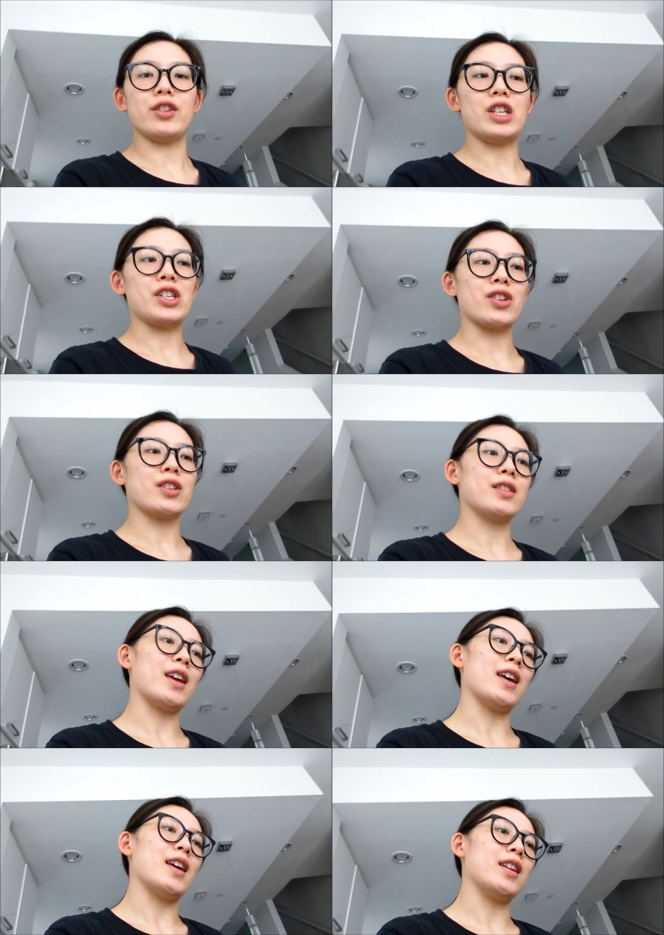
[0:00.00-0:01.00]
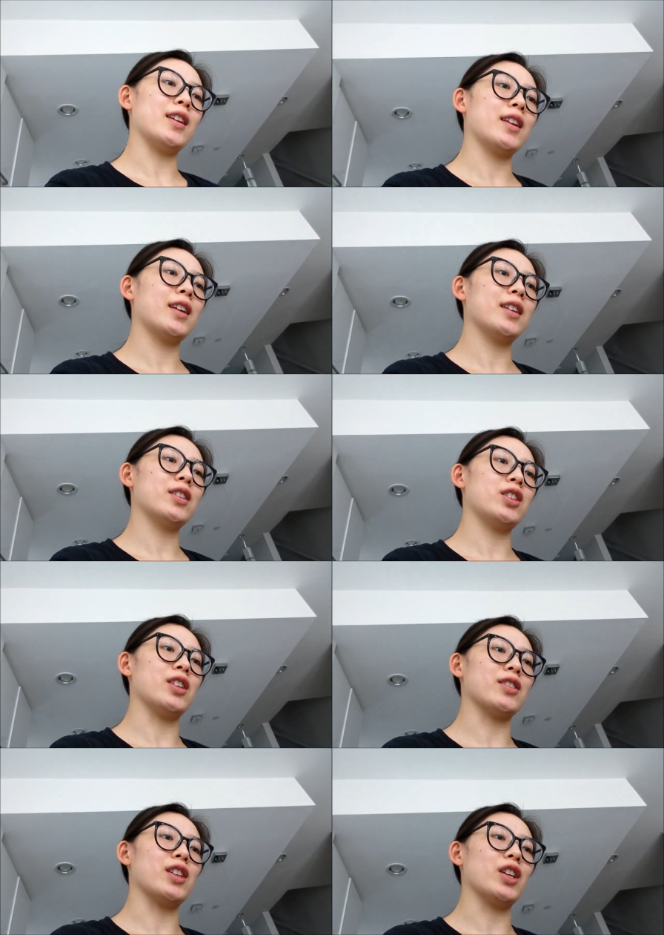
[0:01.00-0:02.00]
Her teacher said she
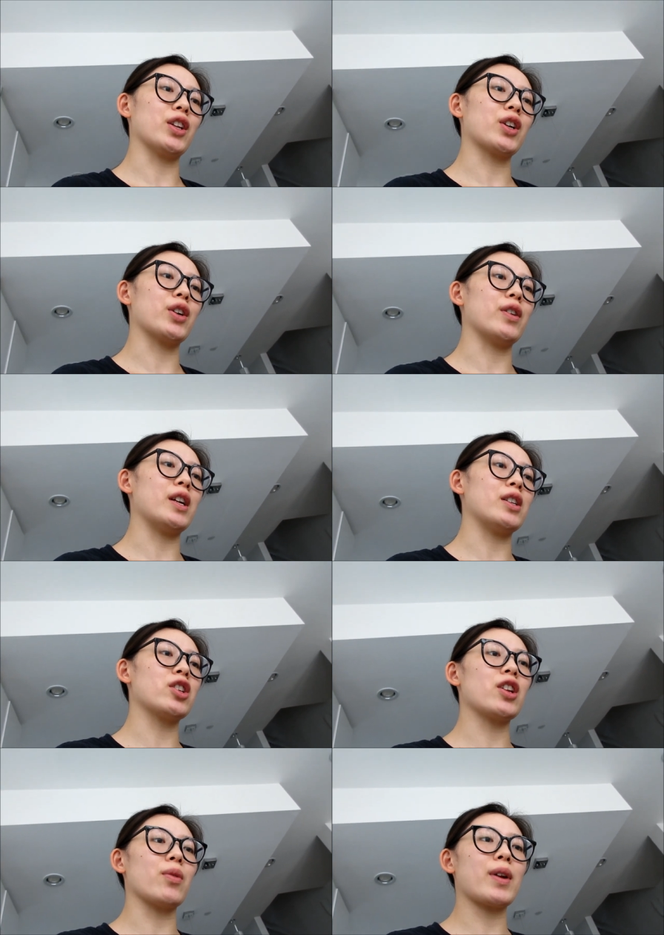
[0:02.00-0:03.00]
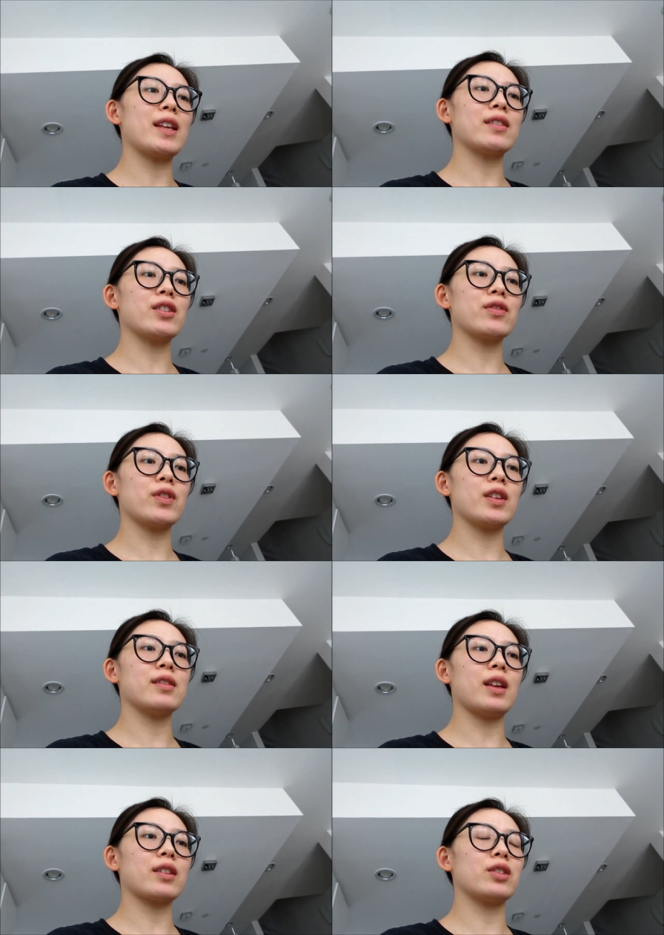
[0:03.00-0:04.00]
doesn't encourage erasers for
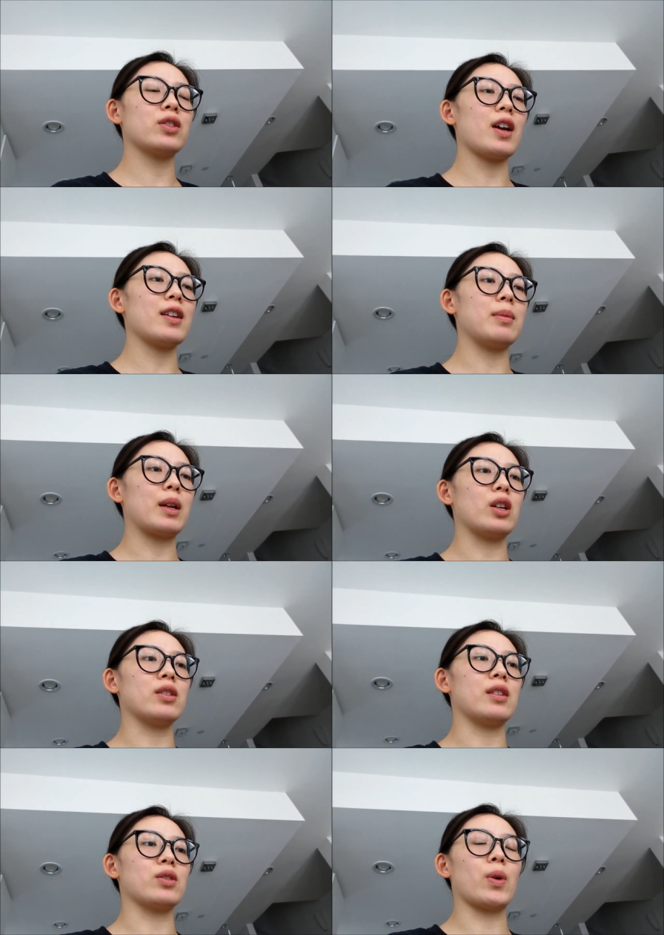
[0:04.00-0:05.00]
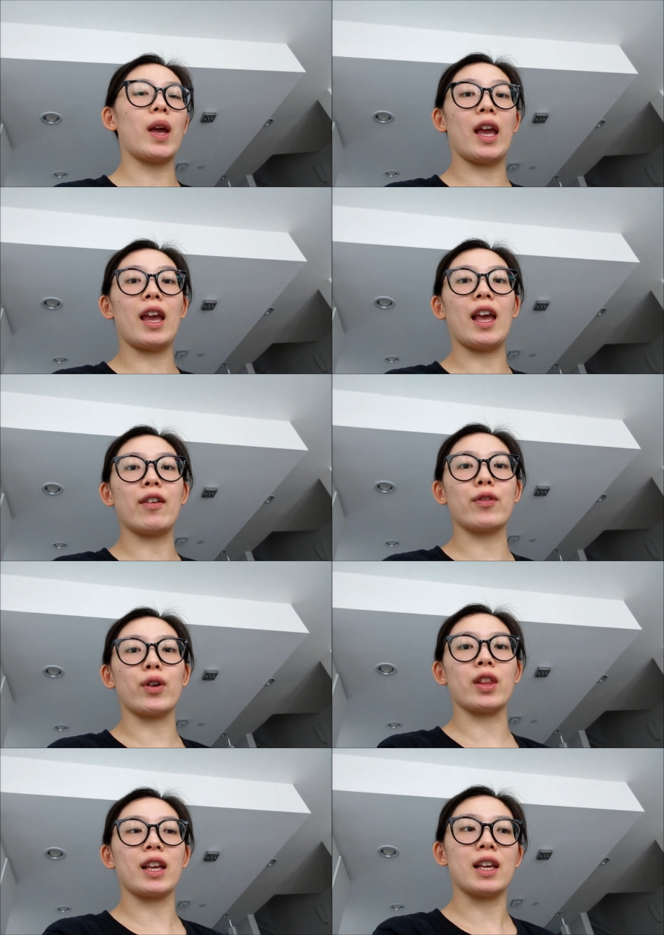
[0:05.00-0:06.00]
this exercise because it's okay
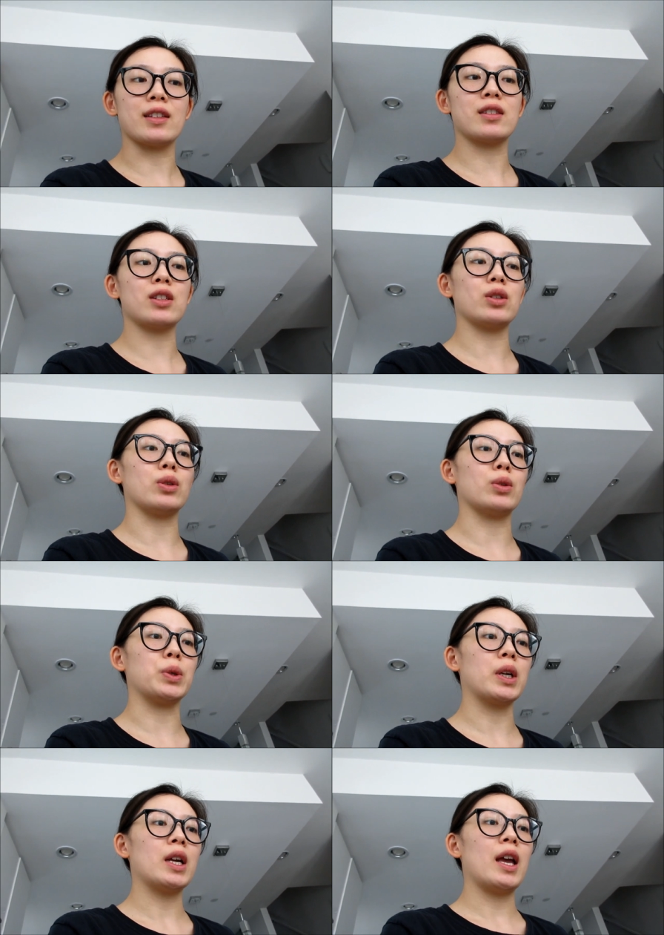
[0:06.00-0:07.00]
for the kids to